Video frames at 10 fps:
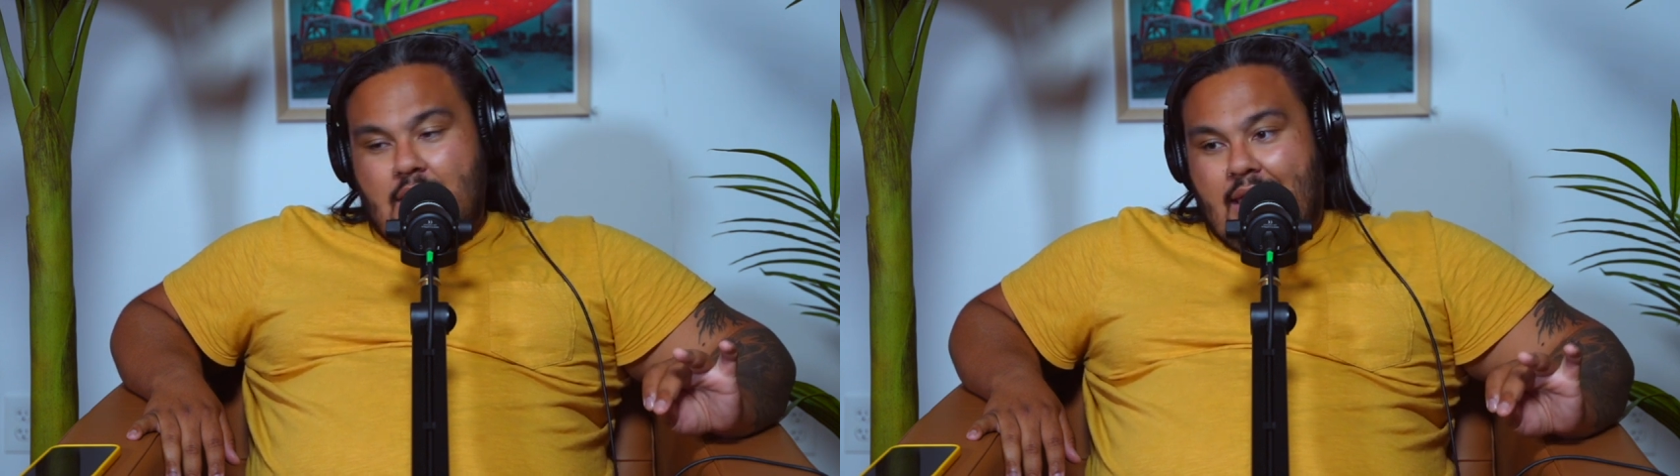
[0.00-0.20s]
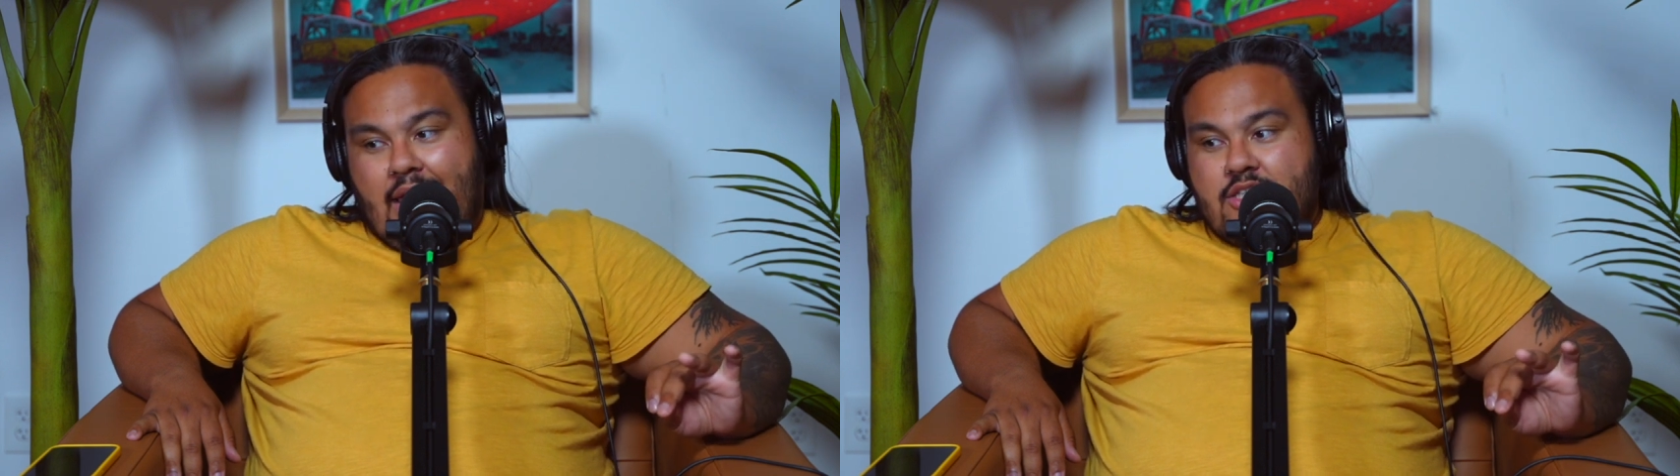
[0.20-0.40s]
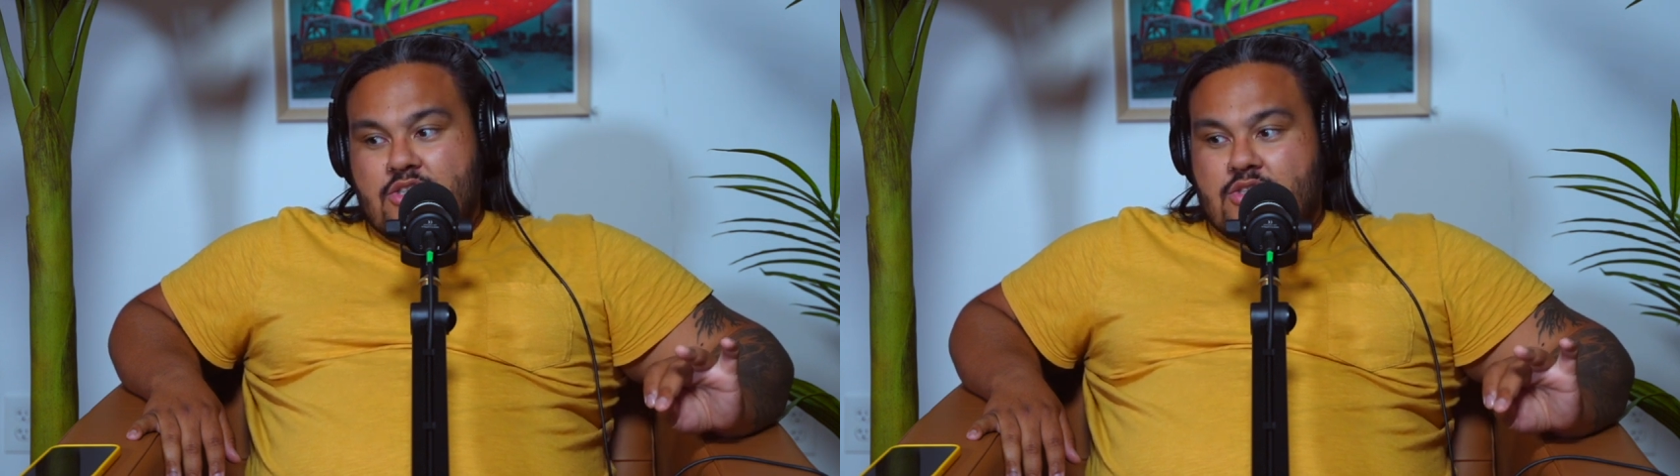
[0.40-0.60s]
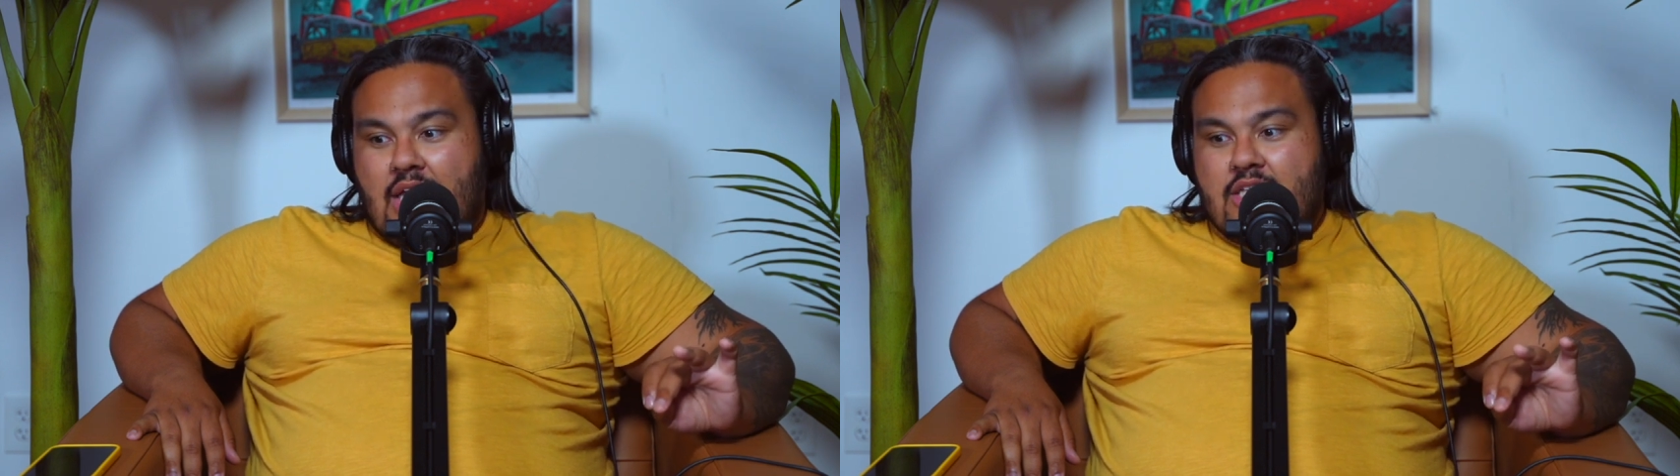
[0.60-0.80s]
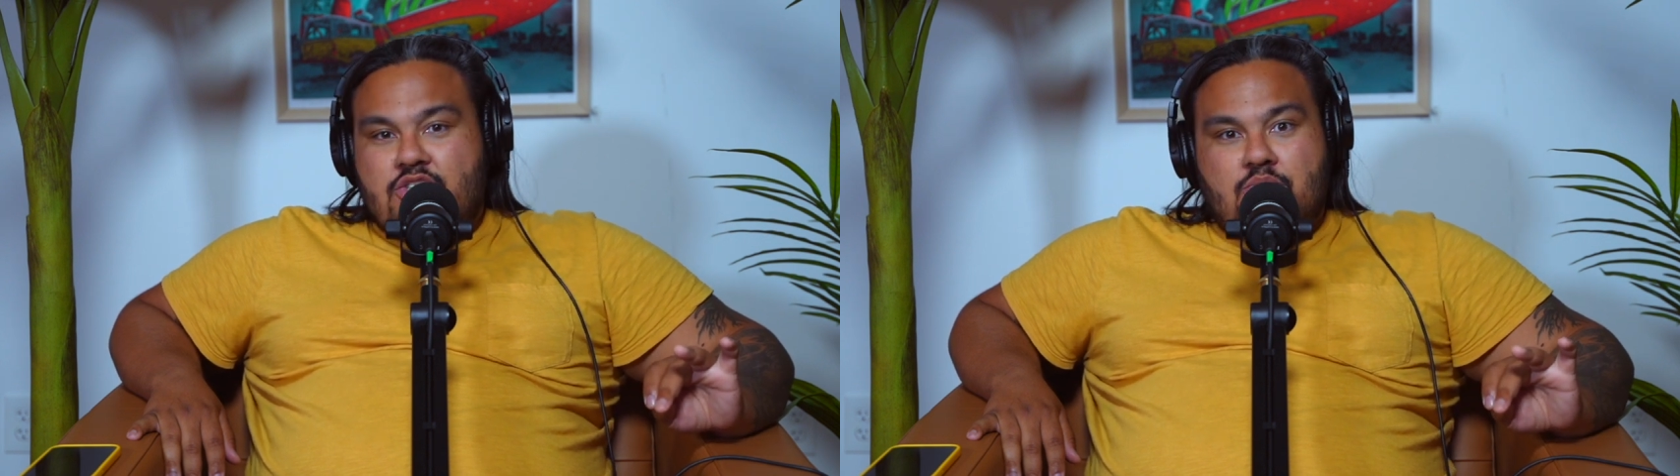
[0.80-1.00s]
Like, it
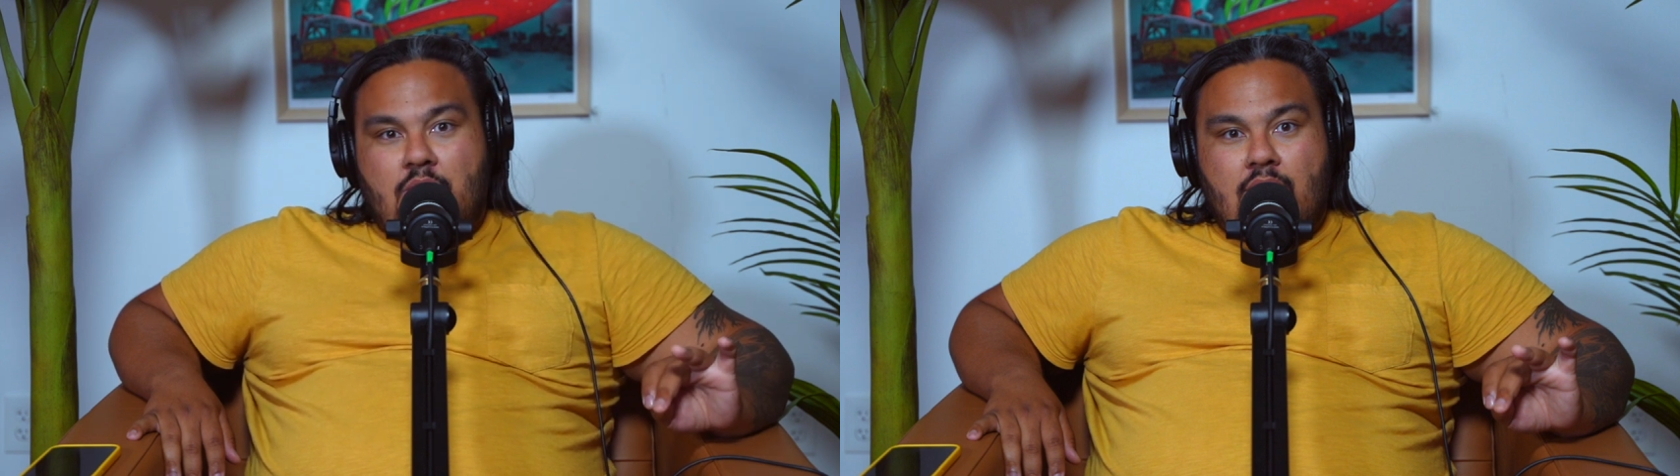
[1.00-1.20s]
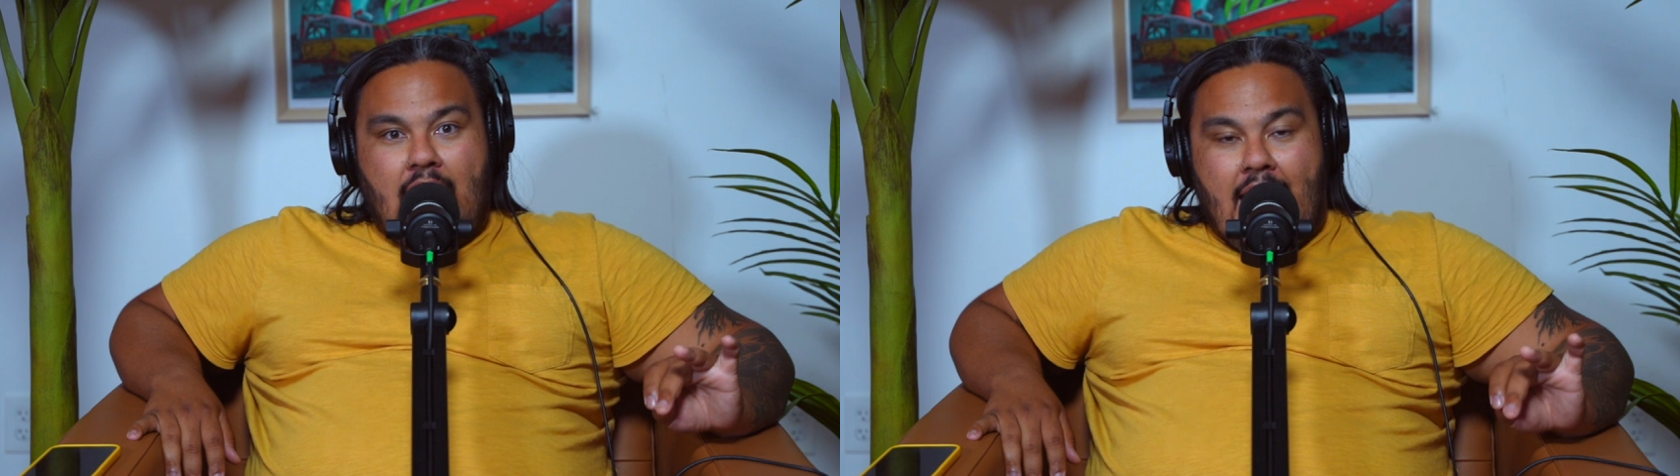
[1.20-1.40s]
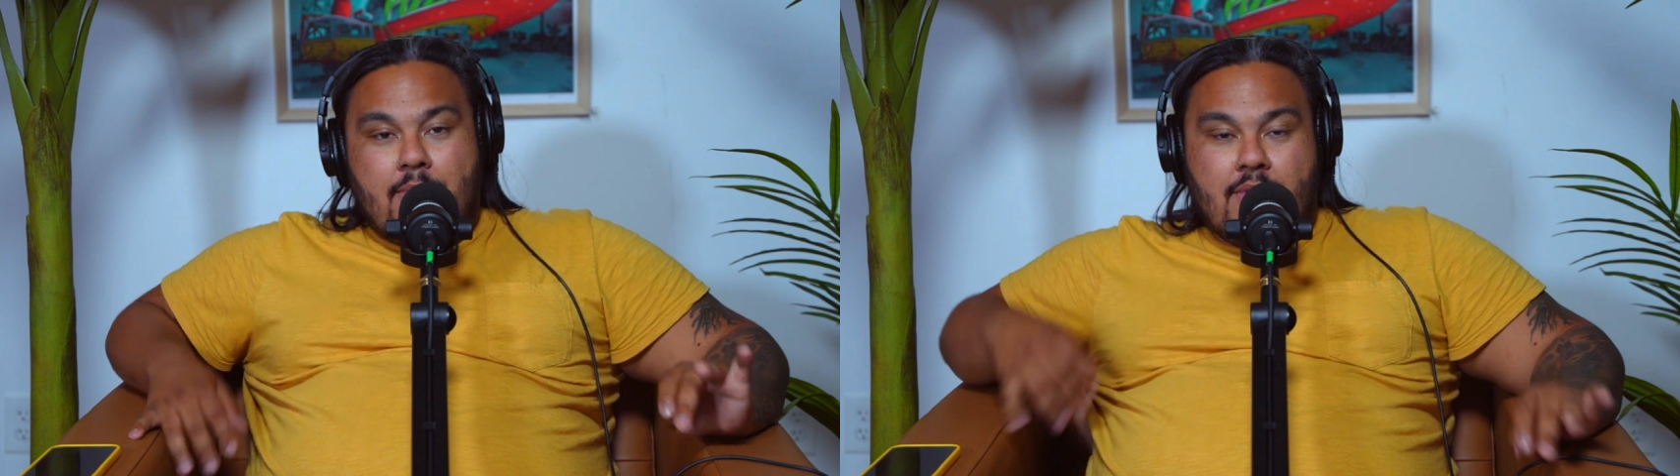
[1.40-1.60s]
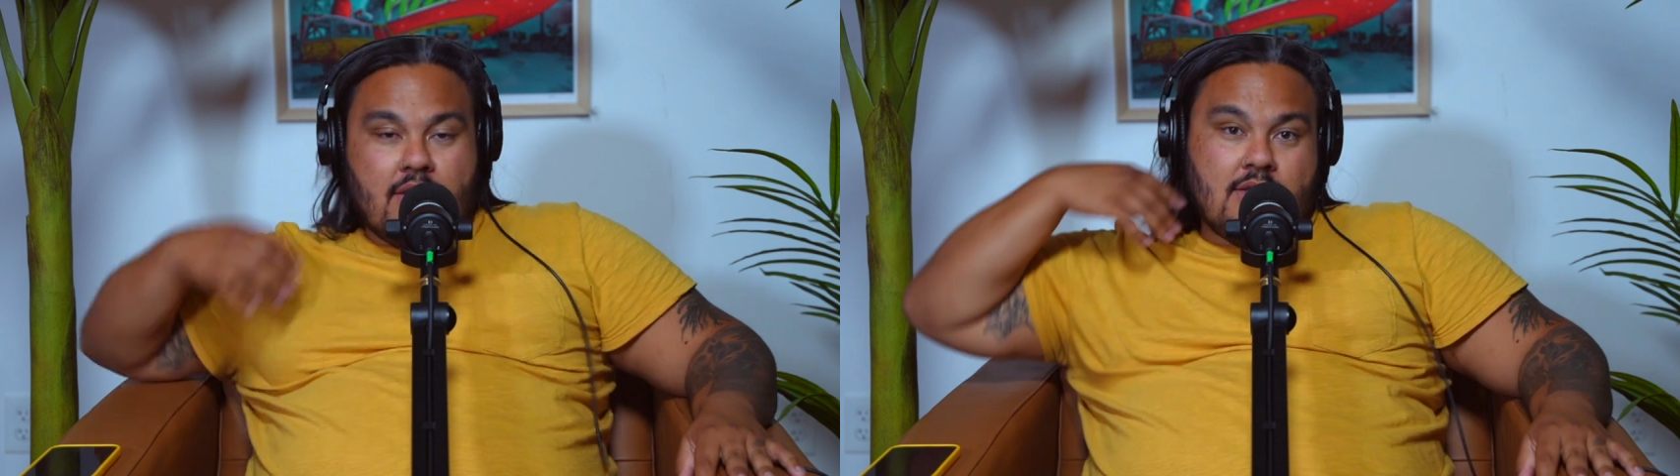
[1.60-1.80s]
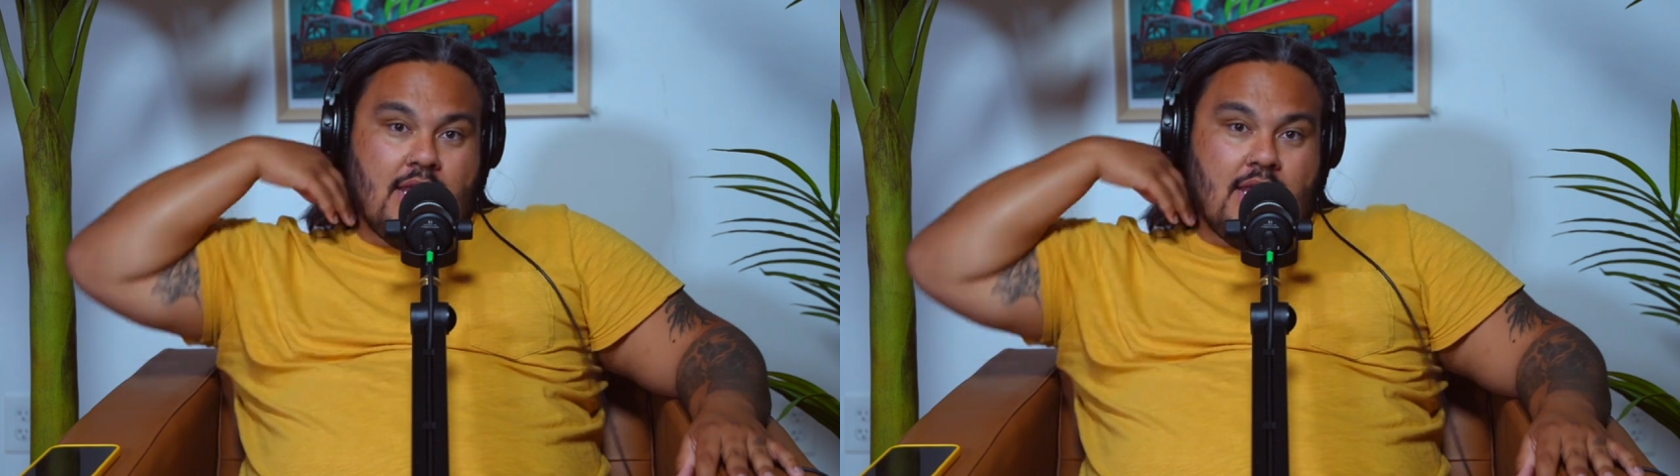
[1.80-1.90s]
just won't happen.